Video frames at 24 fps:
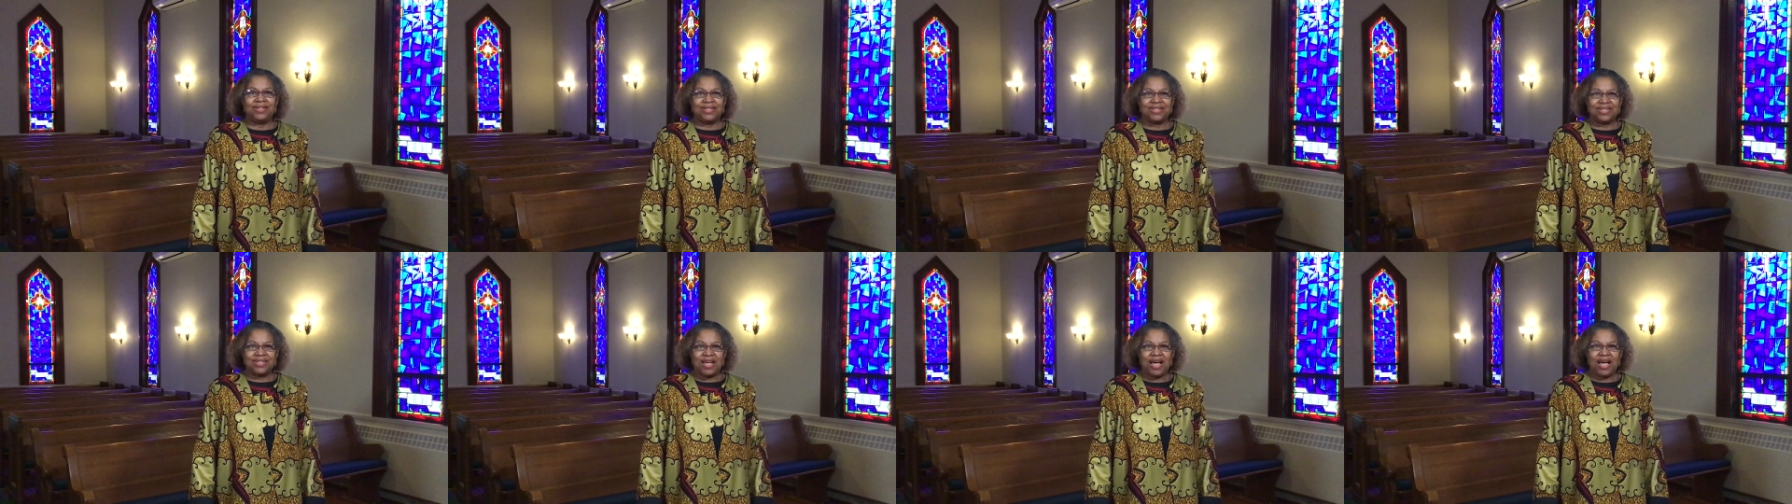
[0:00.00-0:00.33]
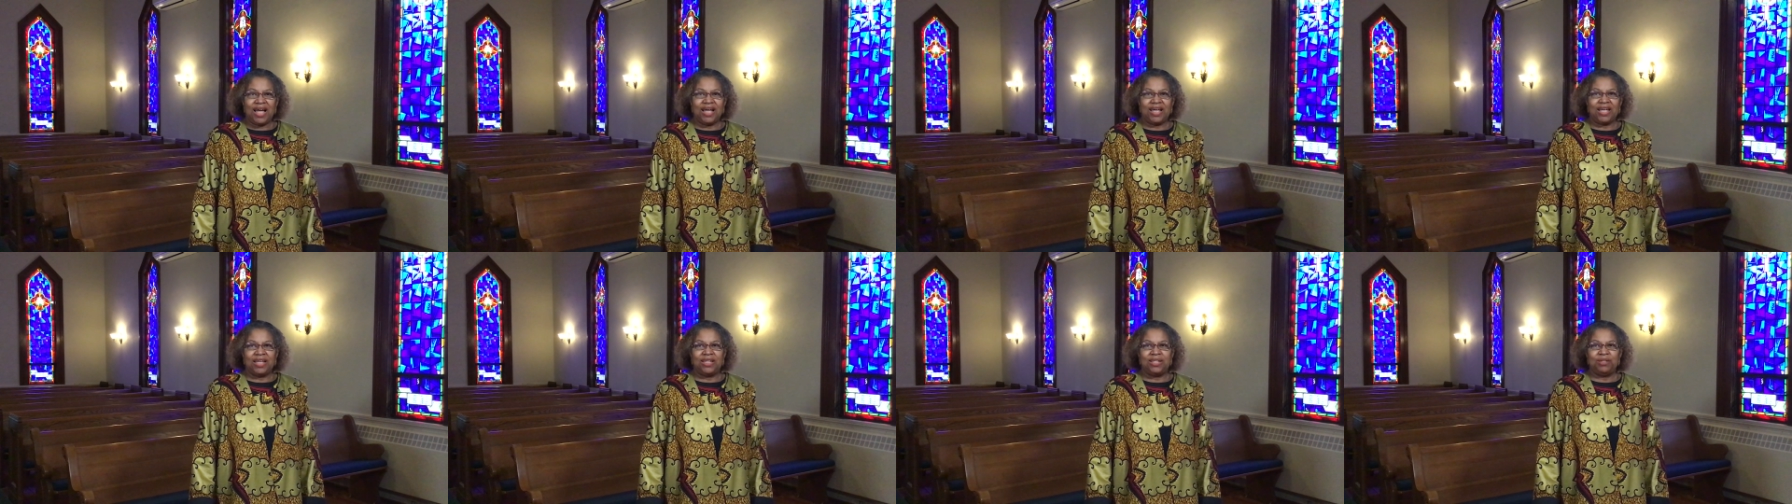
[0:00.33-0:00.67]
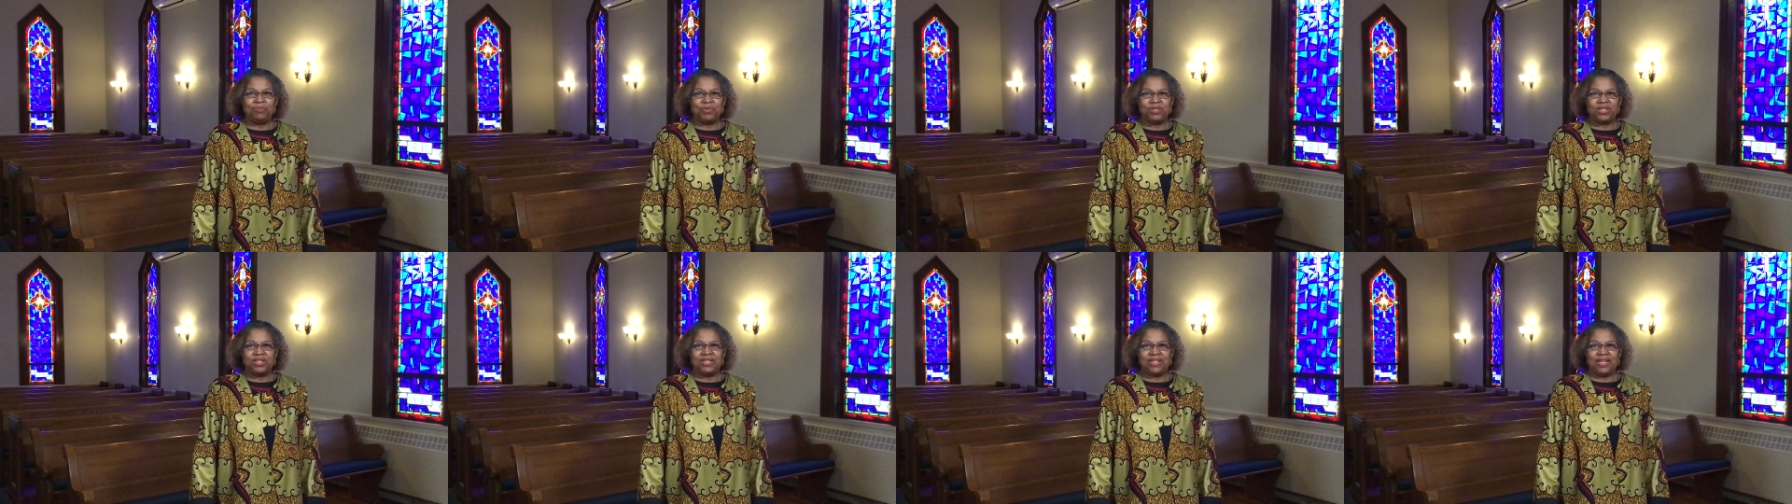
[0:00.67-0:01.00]
a
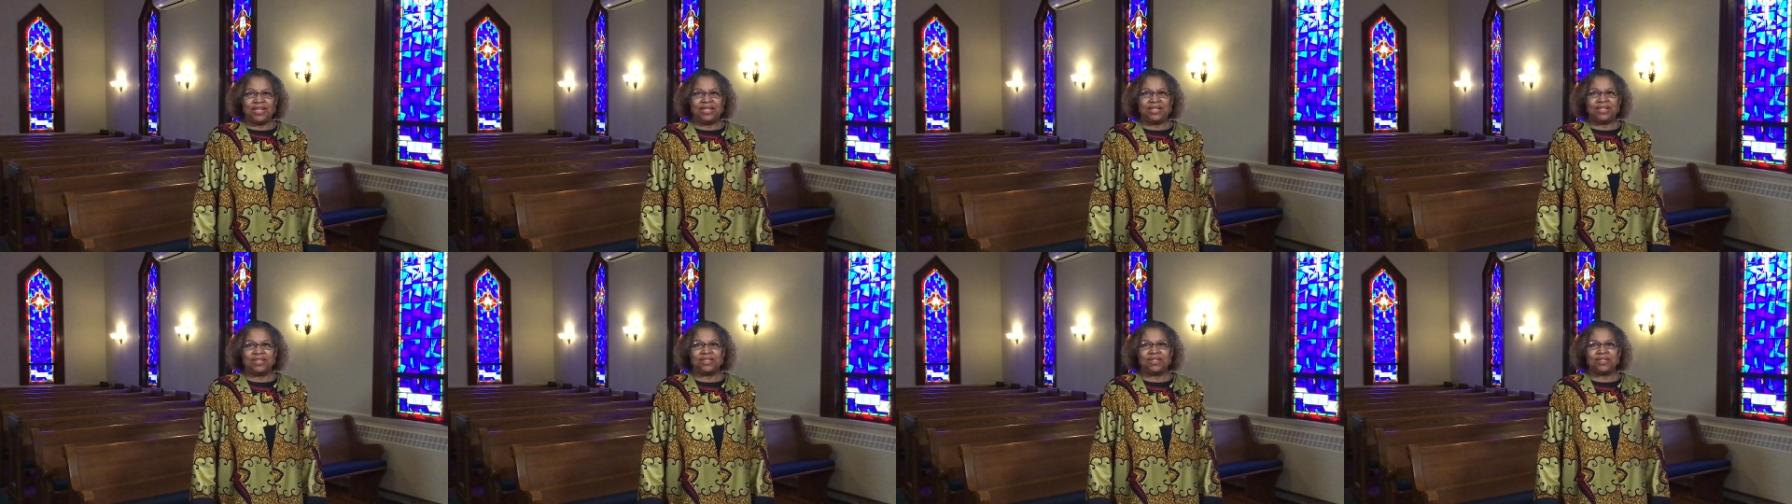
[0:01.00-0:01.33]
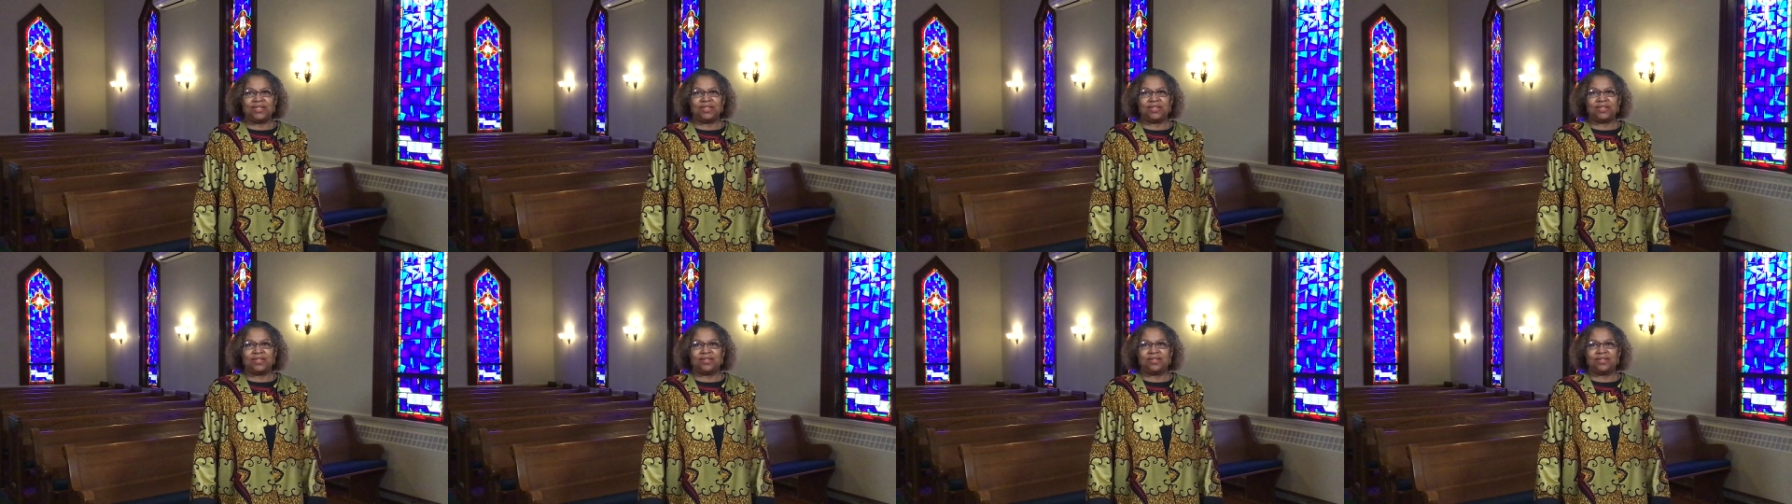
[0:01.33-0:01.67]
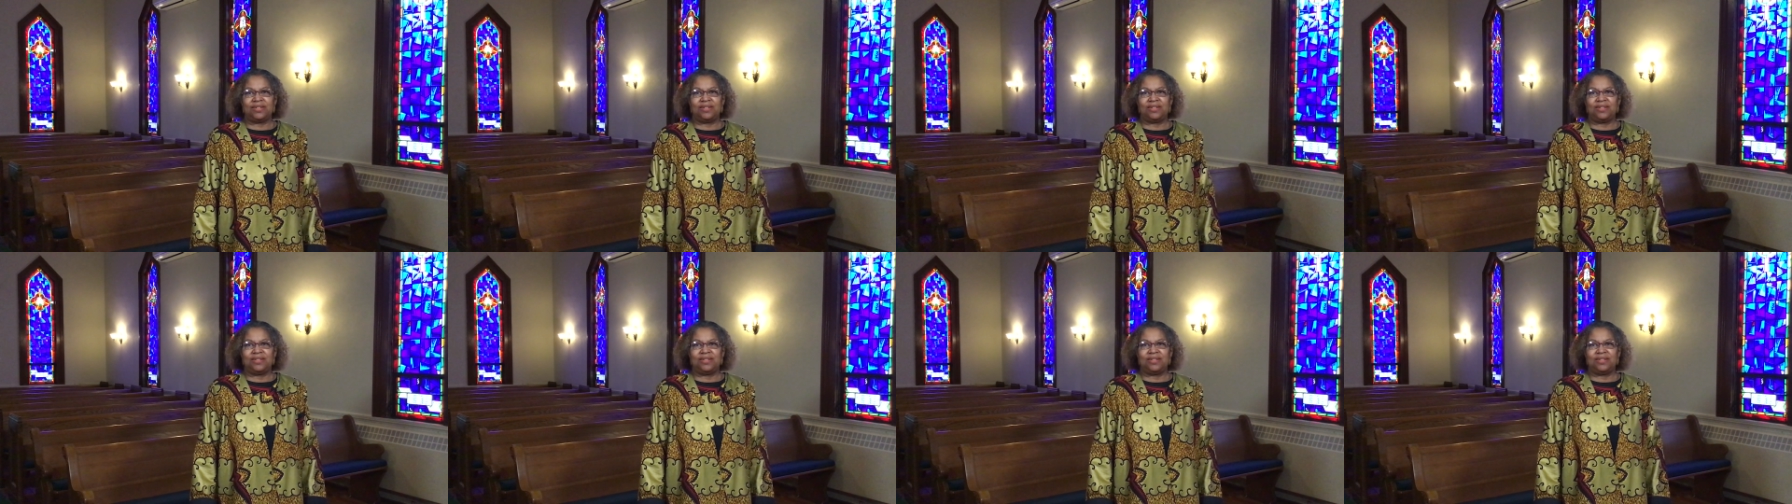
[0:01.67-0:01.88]
time to dance,